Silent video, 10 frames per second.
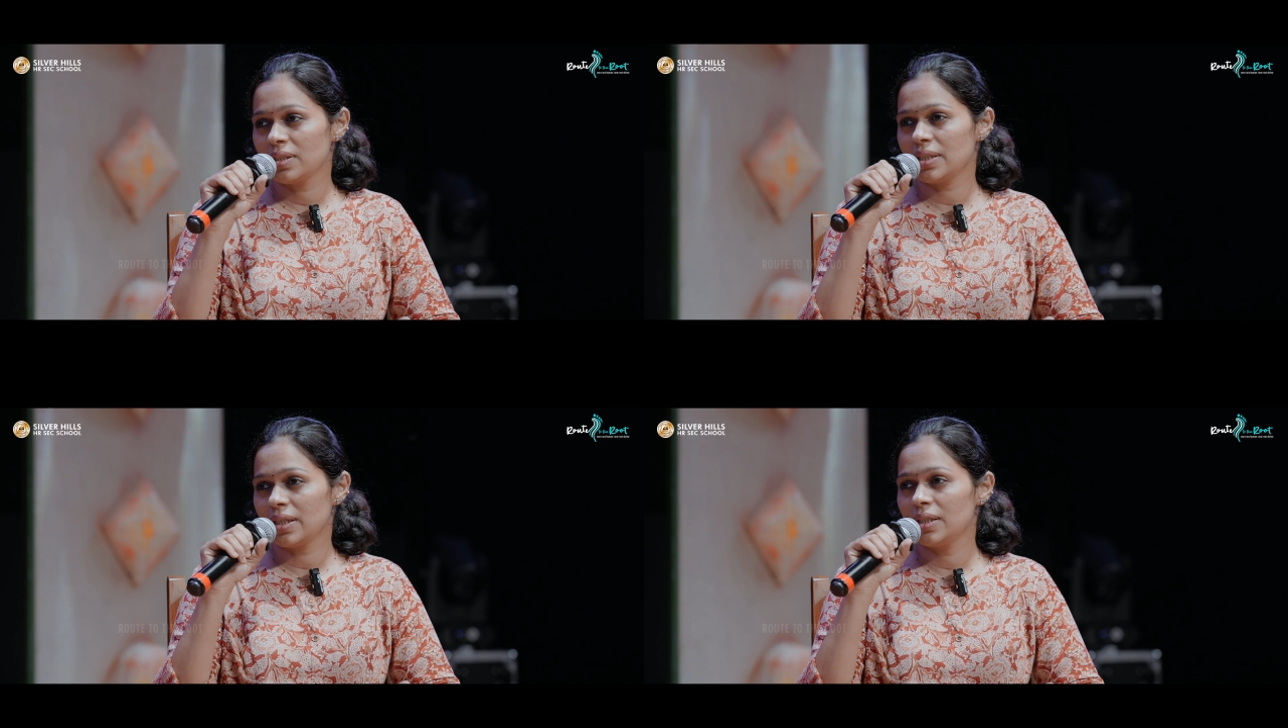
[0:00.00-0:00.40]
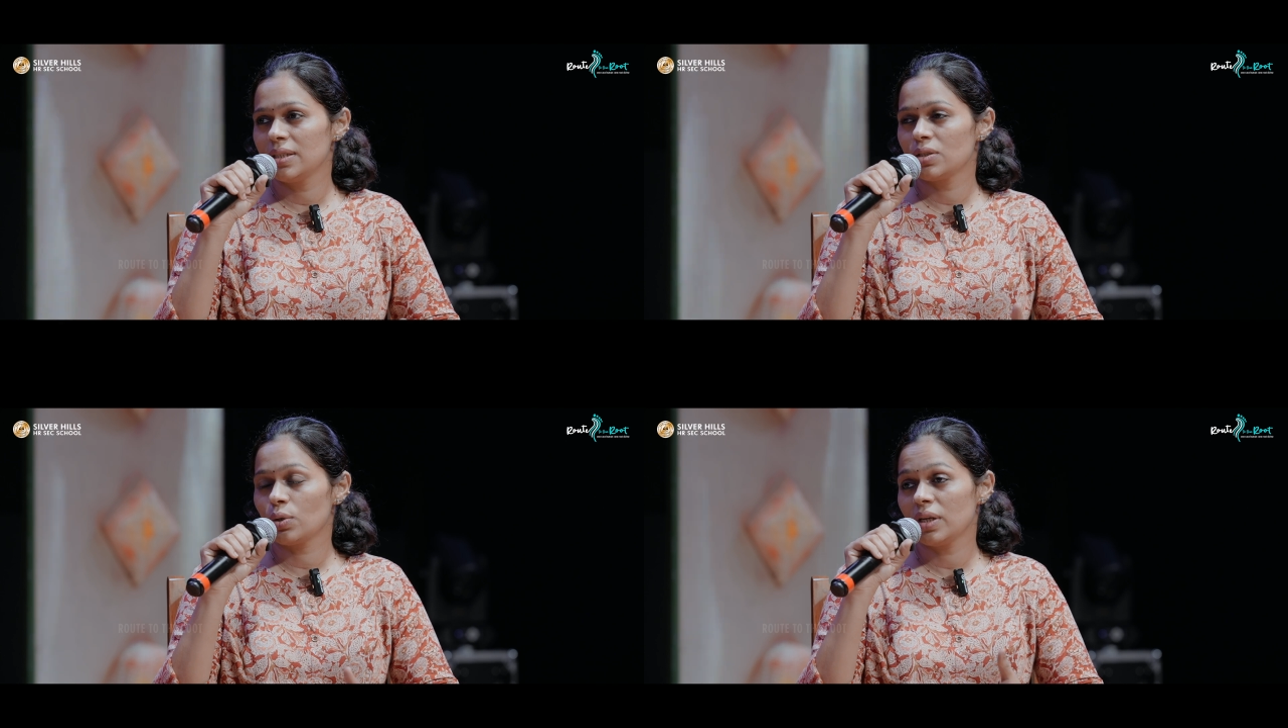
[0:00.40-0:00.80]

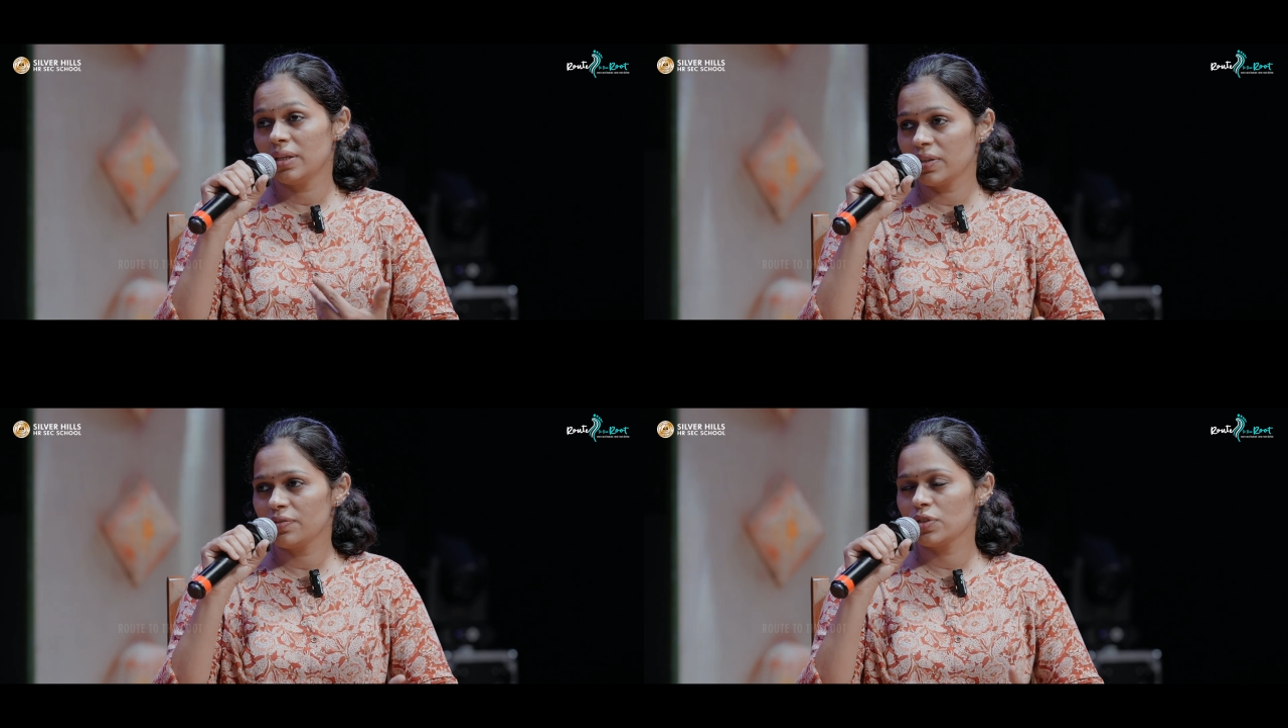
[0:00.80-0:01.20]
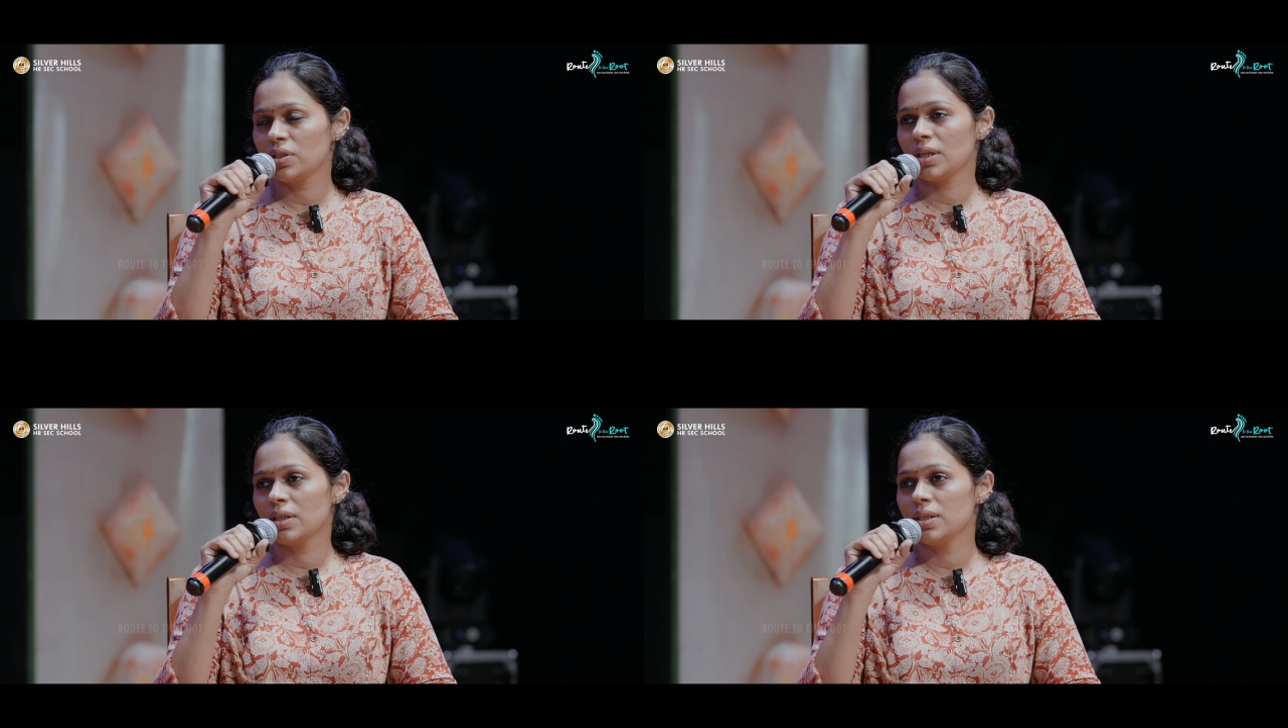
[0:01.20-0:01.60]
studies or even for
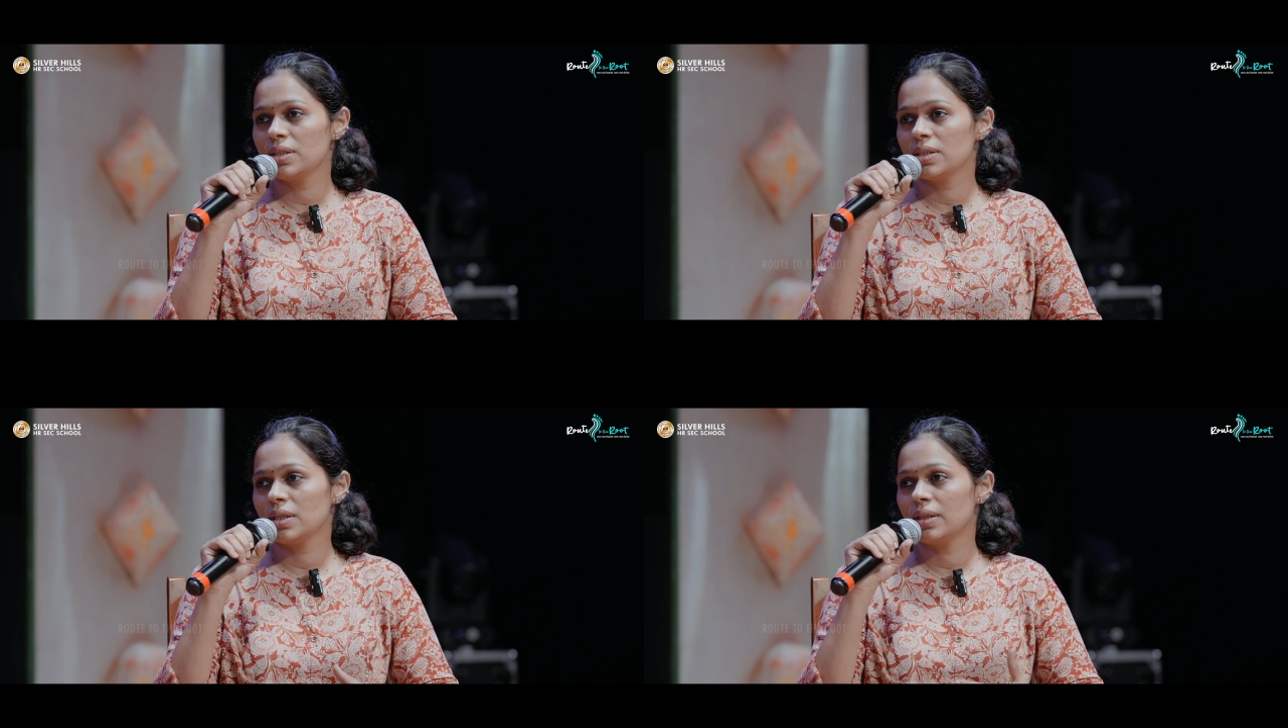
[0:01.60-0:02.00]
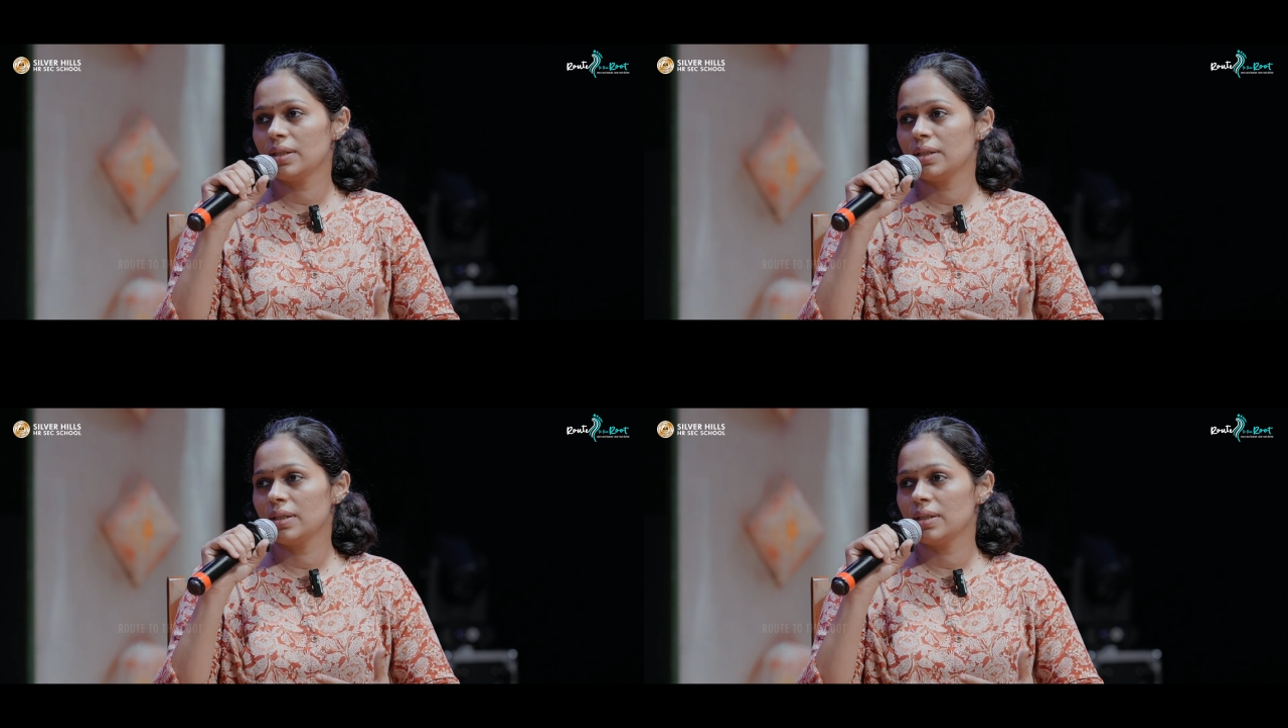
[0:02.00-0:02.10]
studies.